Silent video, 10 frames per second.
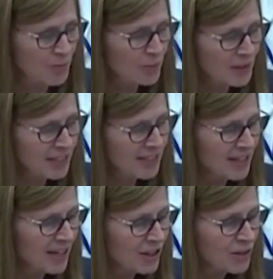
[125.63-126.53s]

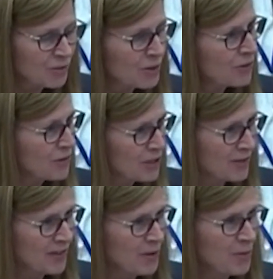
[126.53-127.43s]
within other workforce
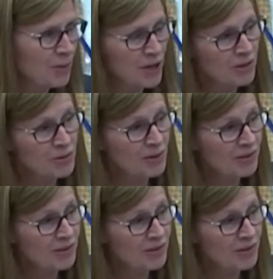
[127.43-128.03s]
development programs,